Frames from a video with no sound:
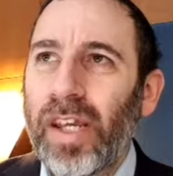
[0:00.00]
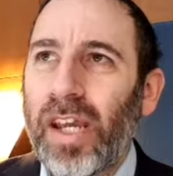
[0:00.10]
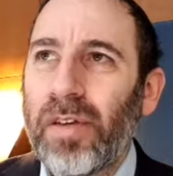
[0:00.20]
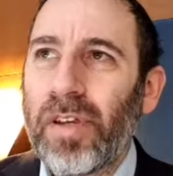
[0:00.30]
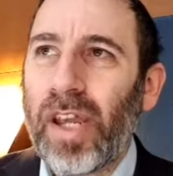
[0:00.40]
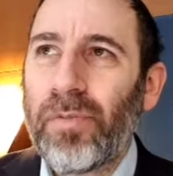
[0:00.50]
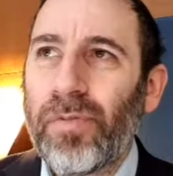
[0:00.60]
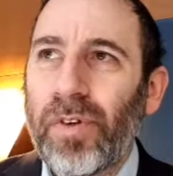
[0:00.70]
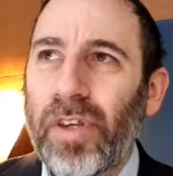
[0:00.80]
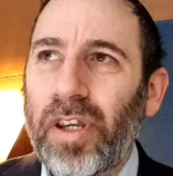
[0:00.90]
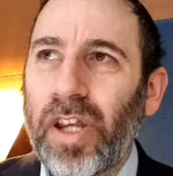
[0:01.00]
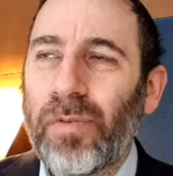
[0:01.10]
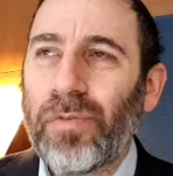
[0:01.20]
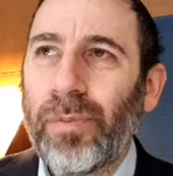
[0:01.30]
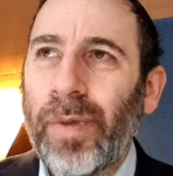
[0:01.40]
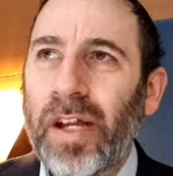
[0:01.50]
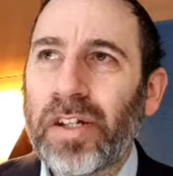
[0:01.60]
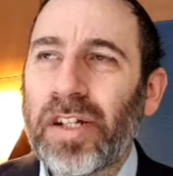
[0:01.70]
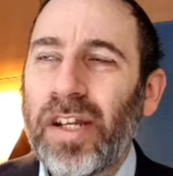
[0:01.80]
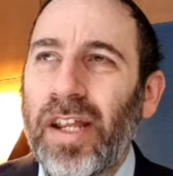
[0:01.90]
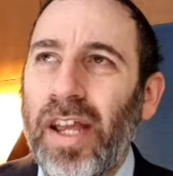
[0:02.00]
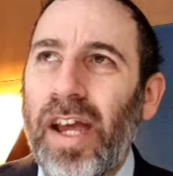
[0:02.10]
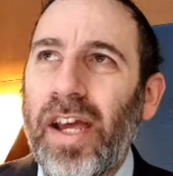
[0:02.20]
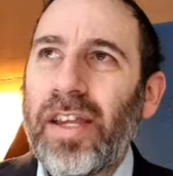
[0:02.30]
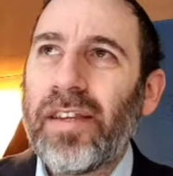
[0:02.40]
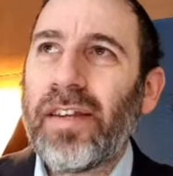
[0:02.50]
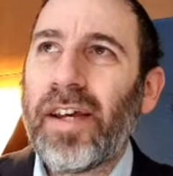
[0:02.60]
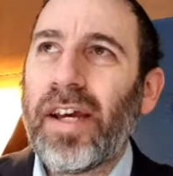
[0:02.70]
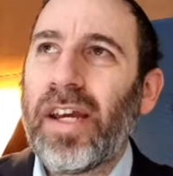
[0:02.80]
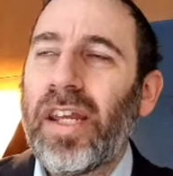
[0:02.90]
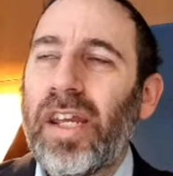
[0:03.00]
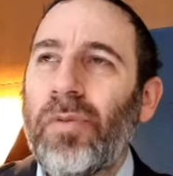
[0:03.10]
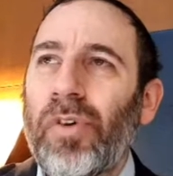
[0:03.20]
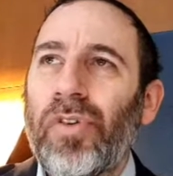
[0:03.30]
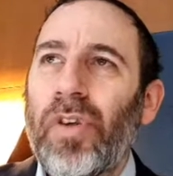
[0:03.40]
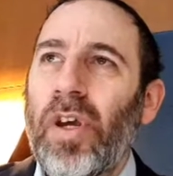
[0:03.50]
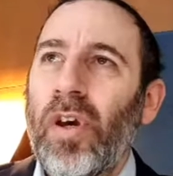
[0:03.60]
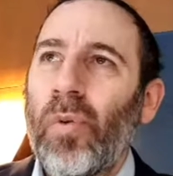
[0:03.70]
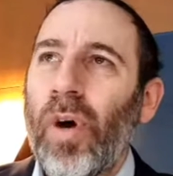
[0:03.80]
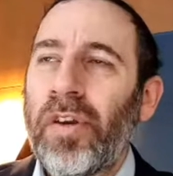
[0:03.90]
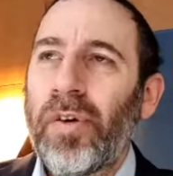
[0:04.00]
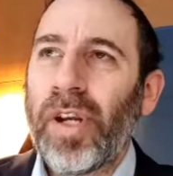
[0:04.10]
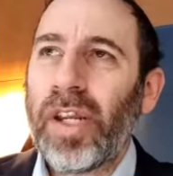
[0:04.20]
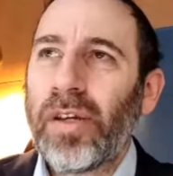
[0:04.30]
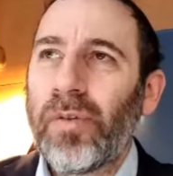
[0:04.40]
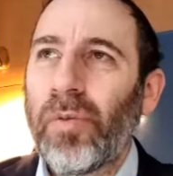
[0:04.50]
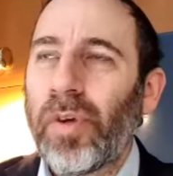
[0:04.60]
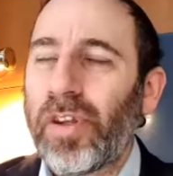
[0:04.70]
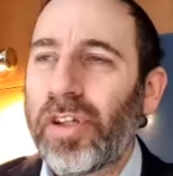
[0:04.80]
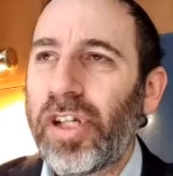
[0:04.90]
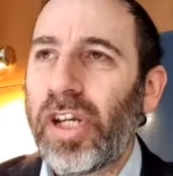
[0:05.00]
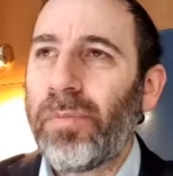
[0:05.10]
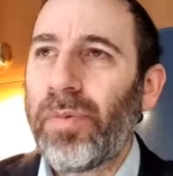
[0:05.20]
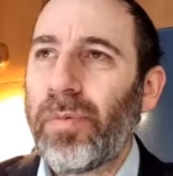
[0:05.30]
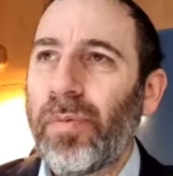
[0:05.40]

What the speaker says: didn't come from much, and he was wandering with a sheep